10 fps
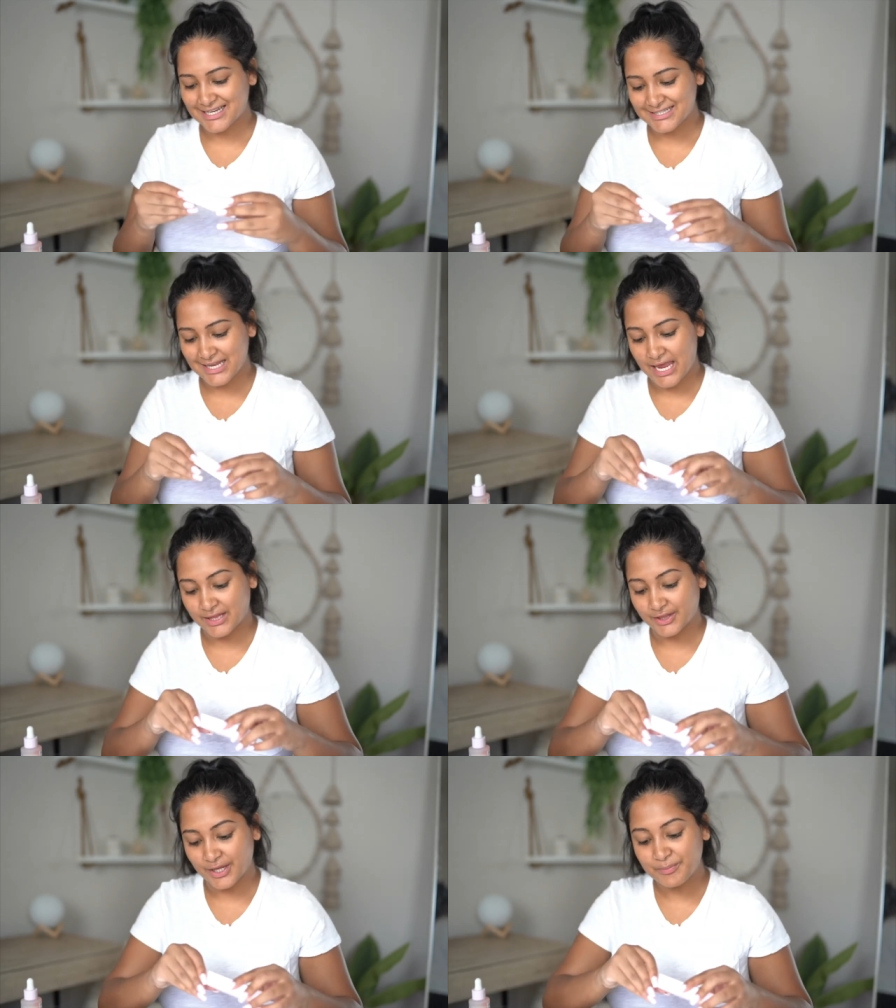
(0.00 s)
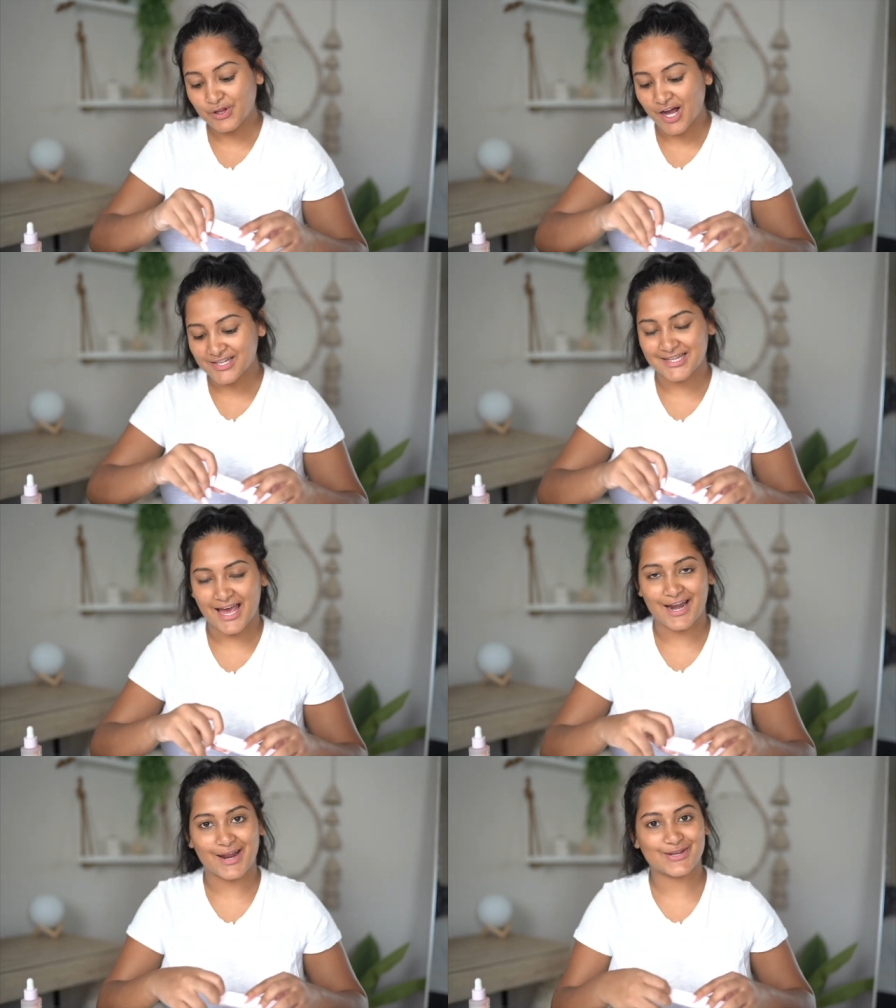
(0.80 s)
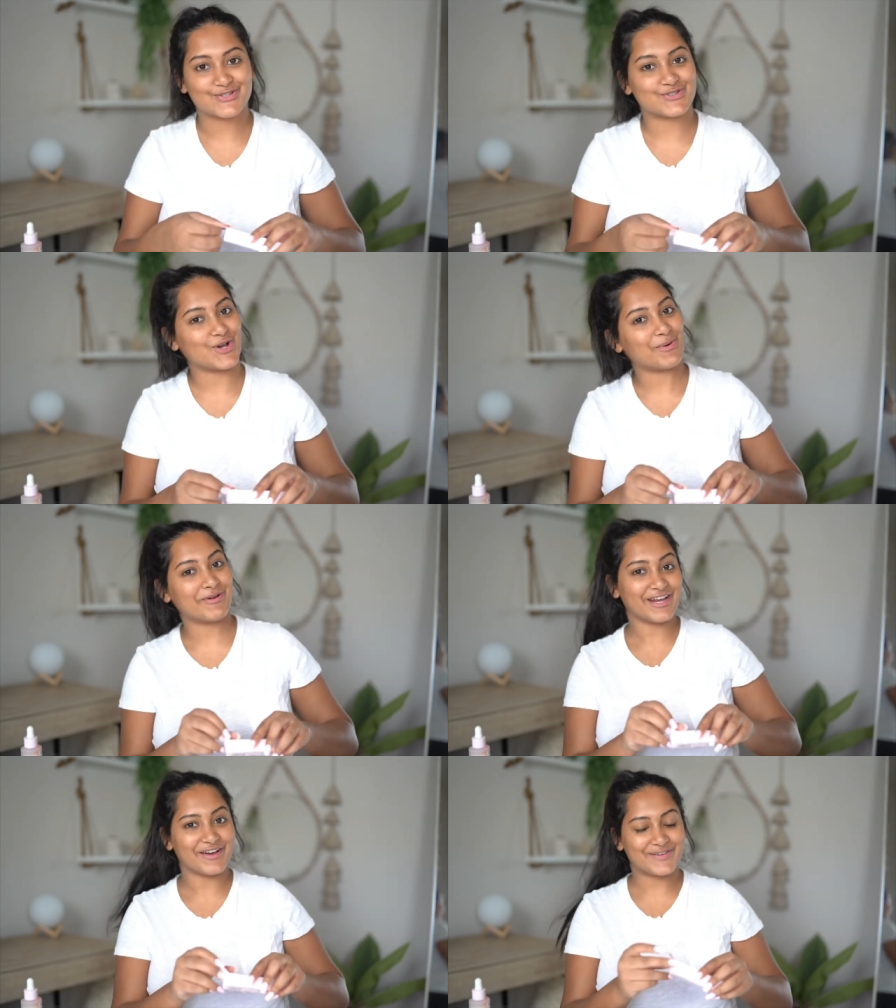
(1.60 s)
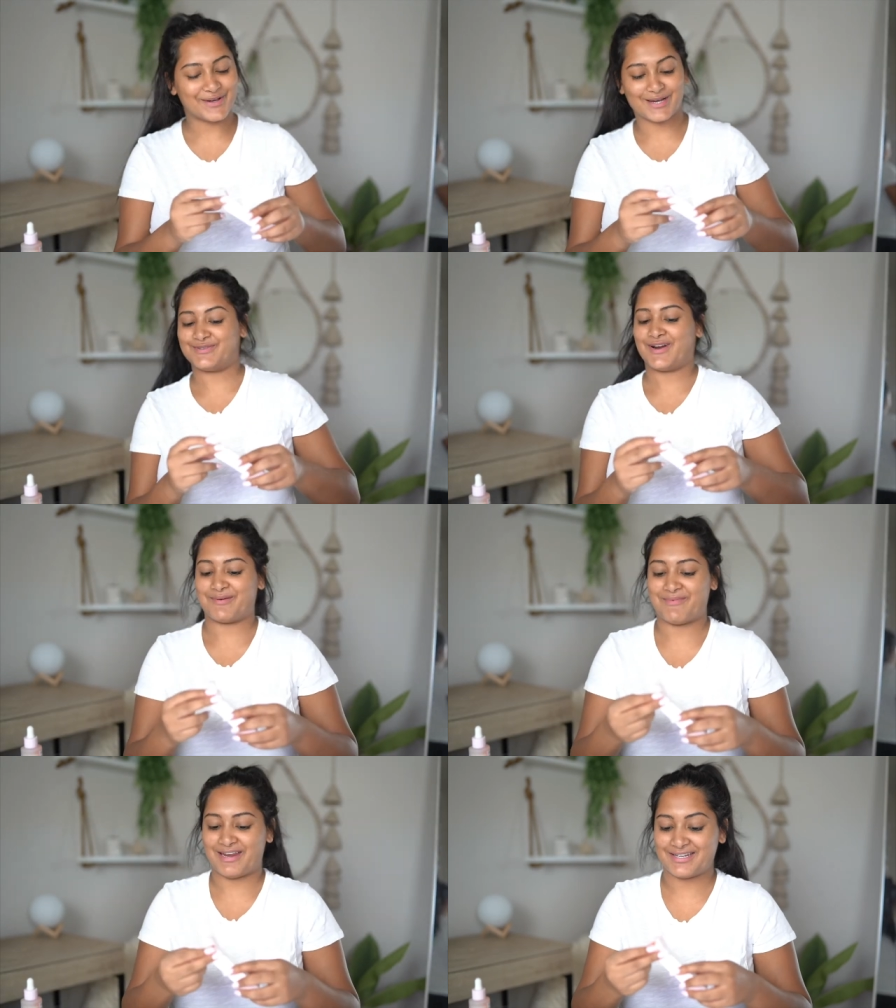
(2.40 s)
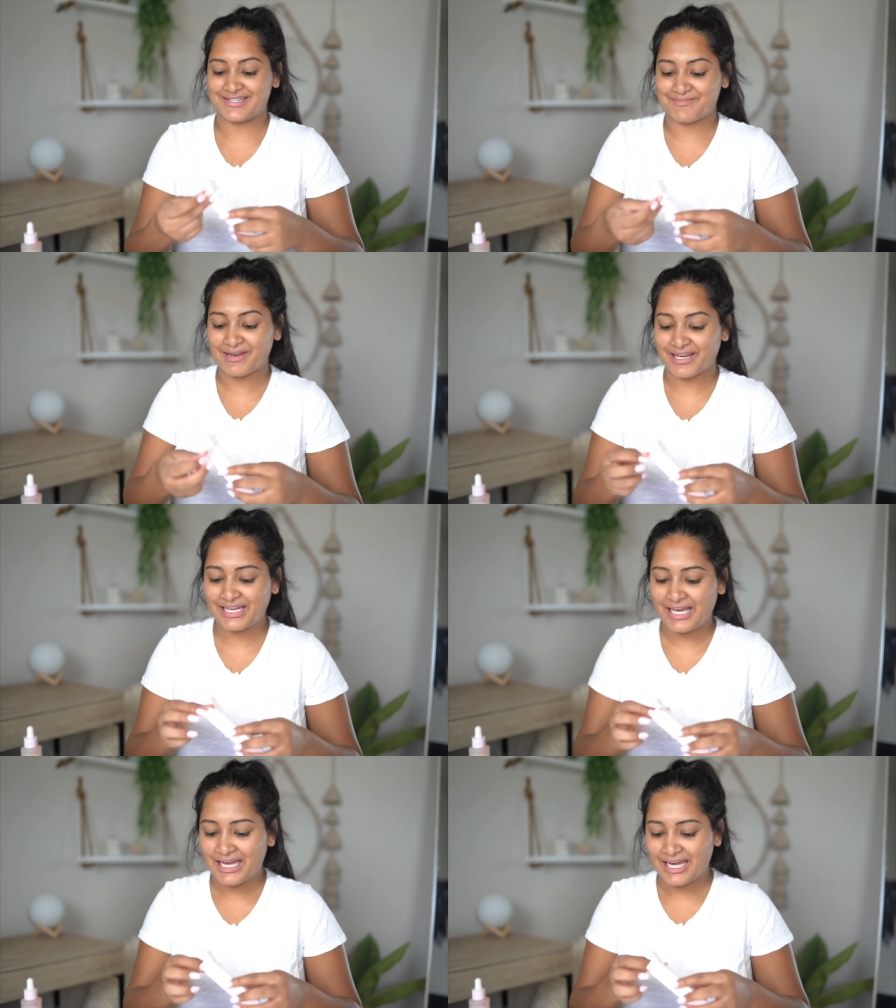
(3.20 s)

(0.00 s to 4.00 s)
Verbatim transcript: is a lip gloss that so many of you guys recommended to me.